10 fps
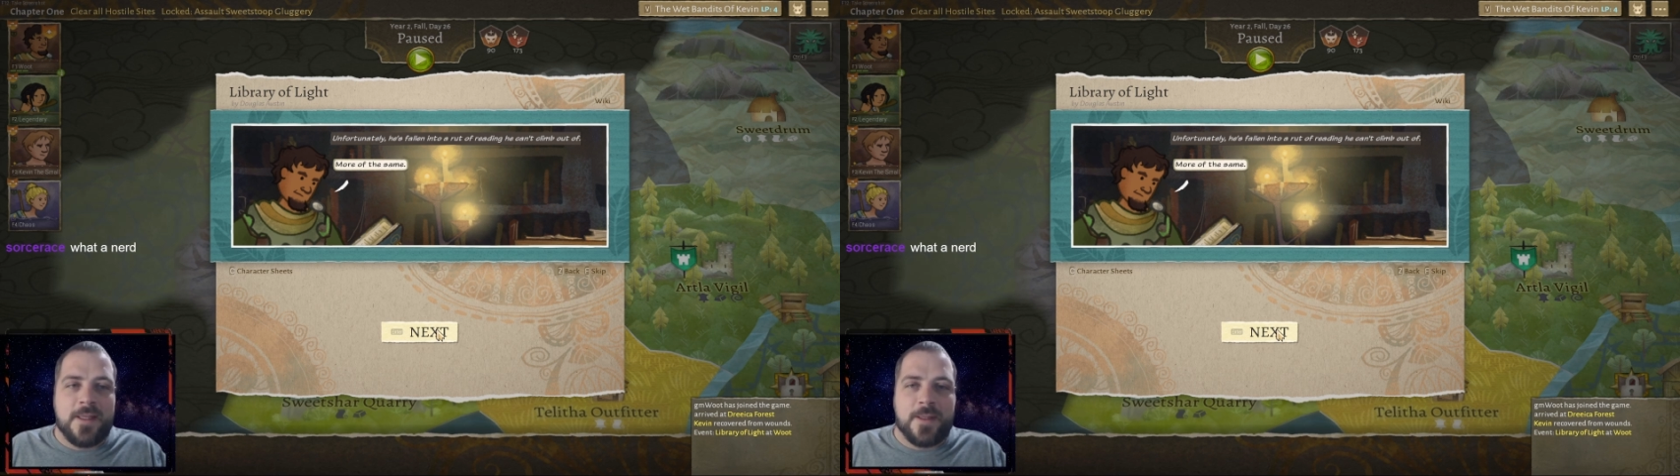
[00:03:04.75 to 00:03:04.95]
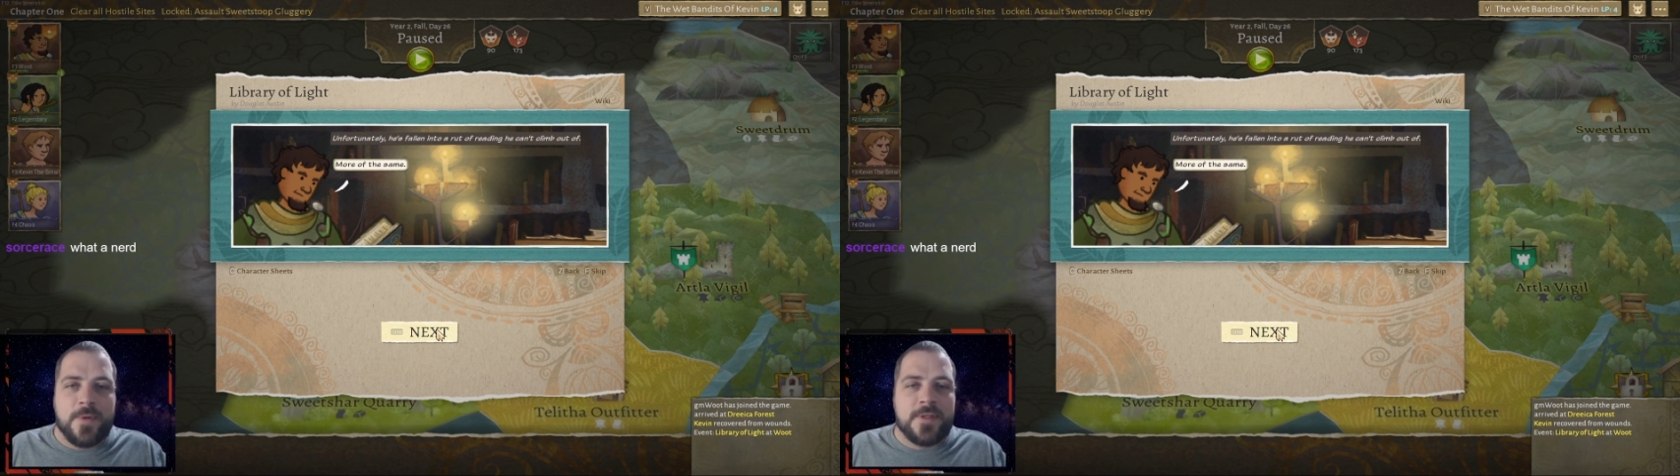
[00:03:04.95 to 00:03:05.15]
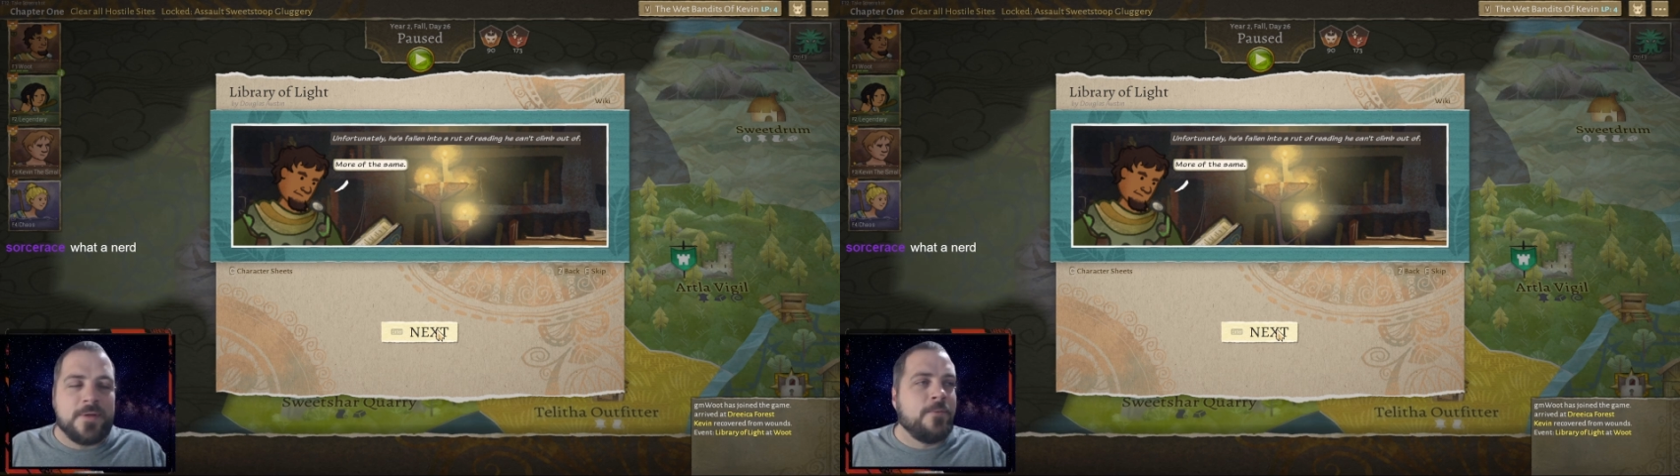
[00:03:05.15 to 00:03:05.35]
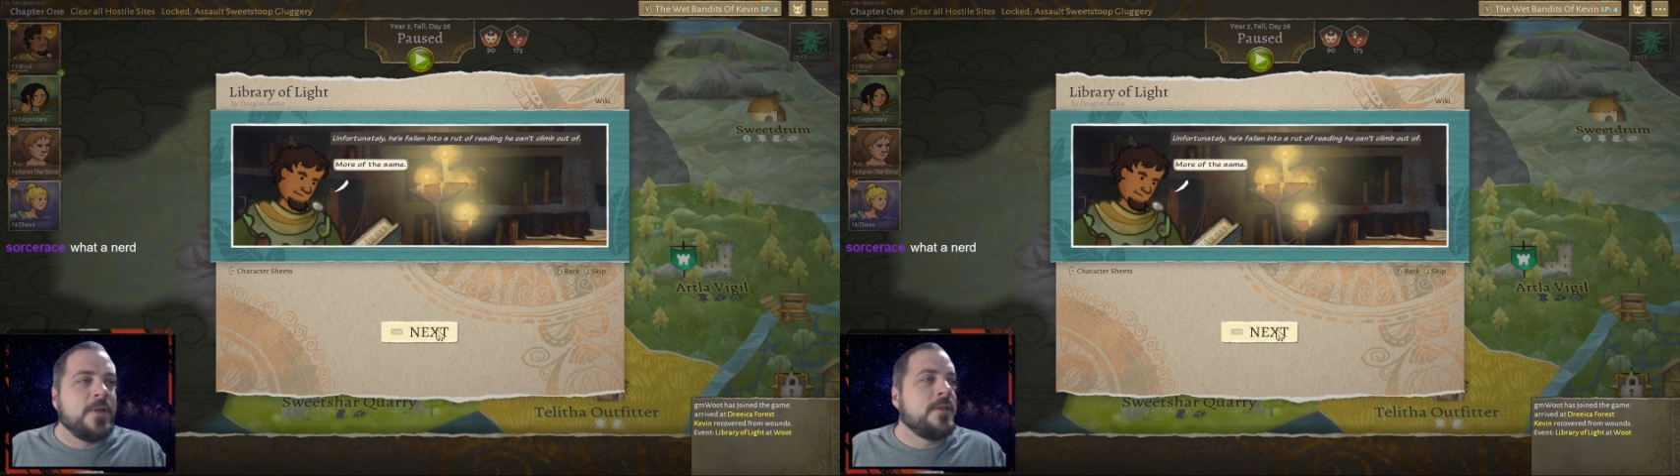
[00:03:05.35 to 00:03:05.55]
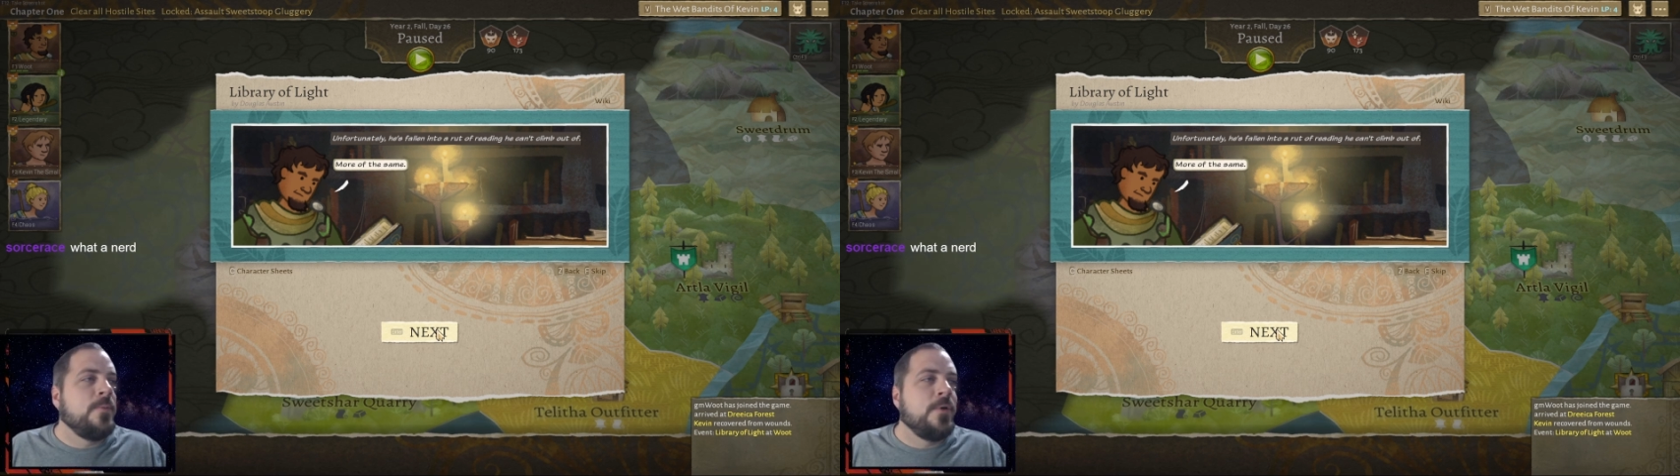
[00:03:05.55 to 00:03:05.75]
The wizard
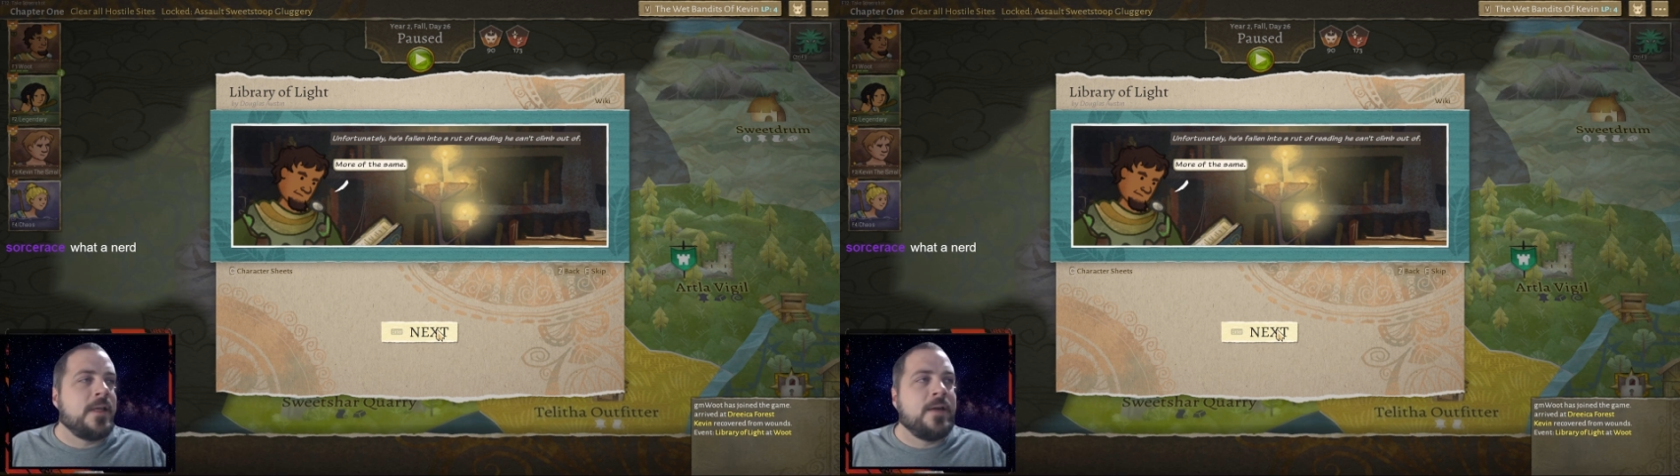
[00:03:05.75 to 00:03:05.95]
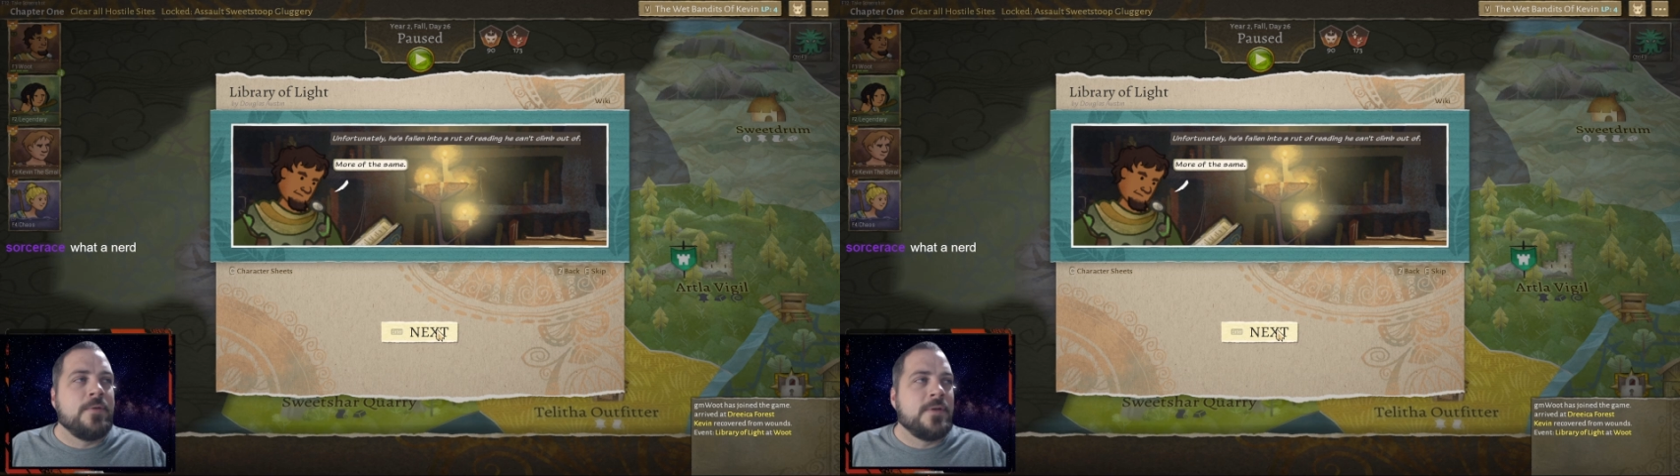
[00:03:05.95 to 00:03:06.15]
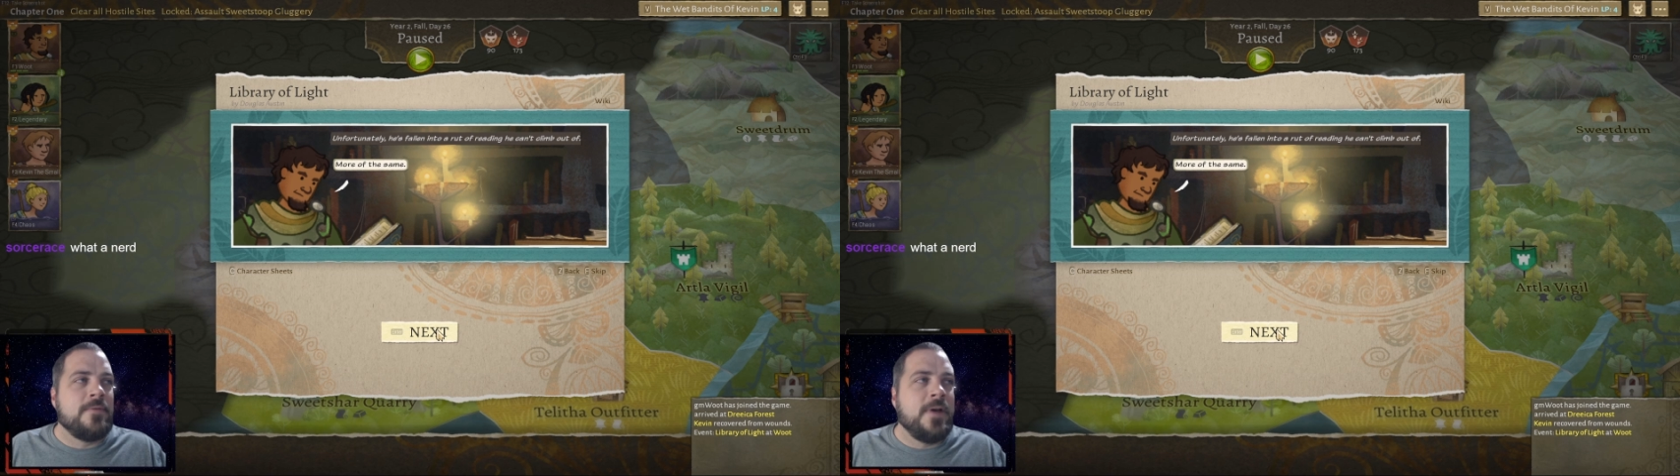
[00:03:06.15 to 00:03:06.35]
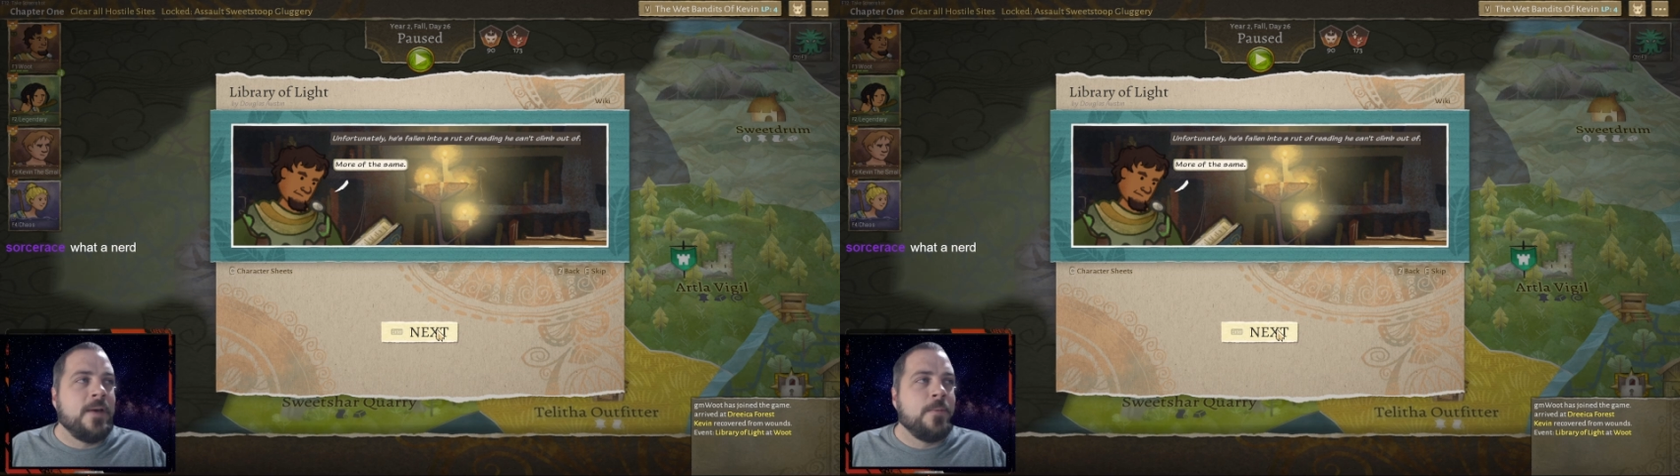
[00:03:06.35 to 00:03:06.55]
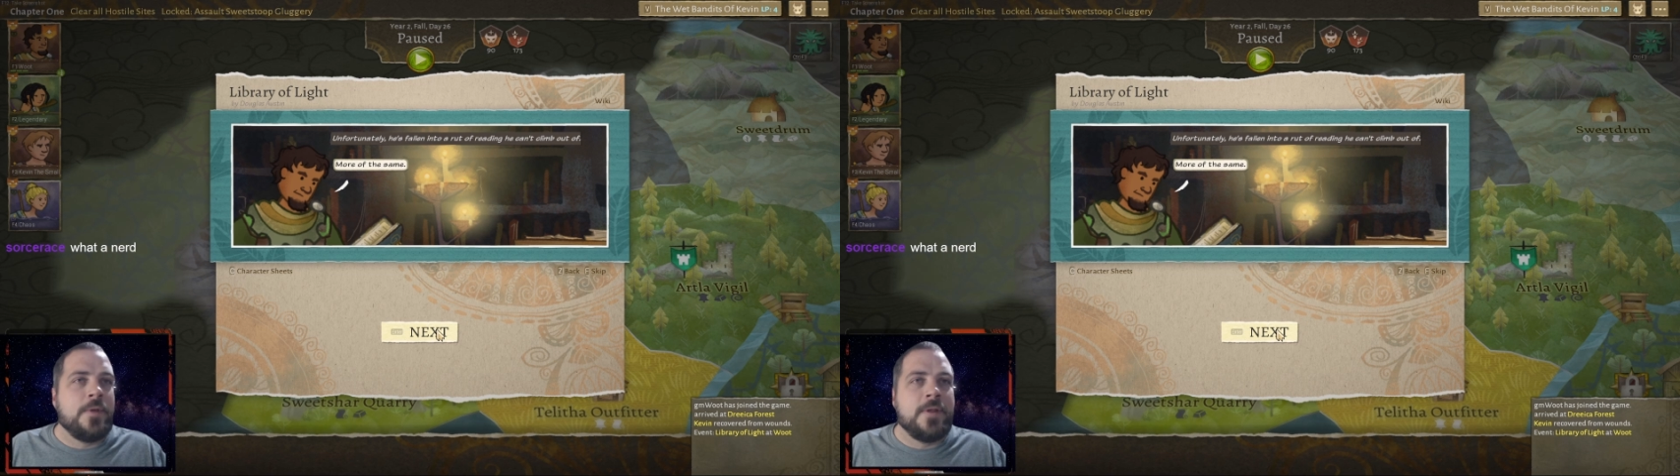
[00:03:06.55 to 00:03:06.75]
reads a book and everyone's
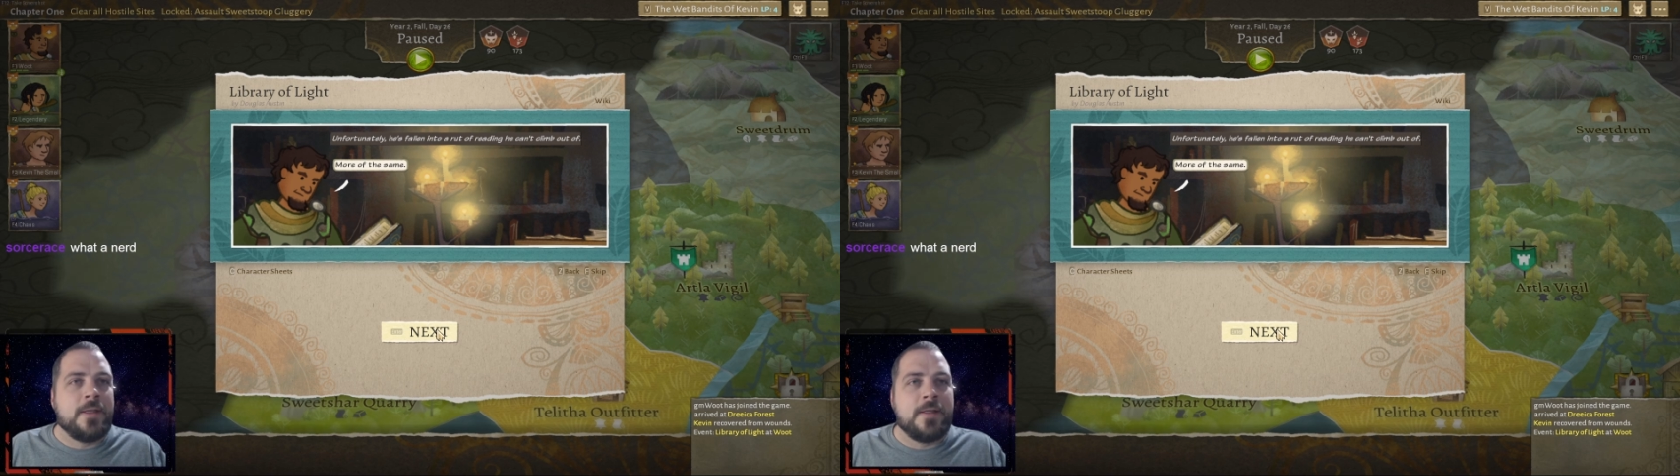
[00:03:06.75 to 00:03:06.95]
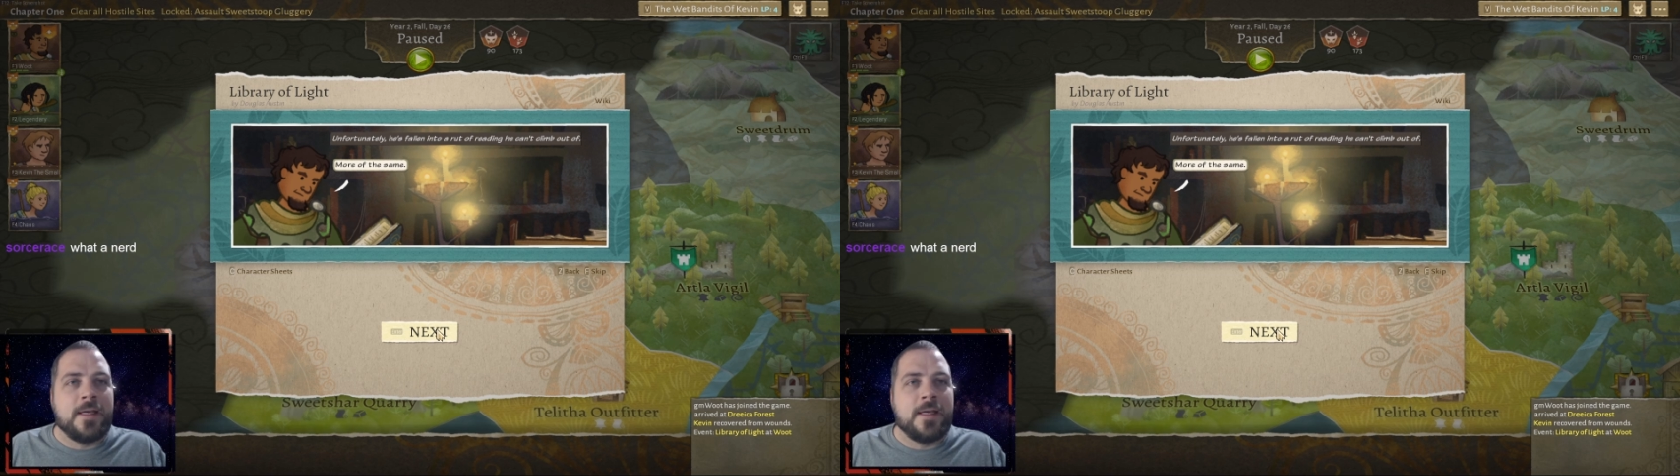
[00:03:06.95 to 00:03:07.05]
fine with it,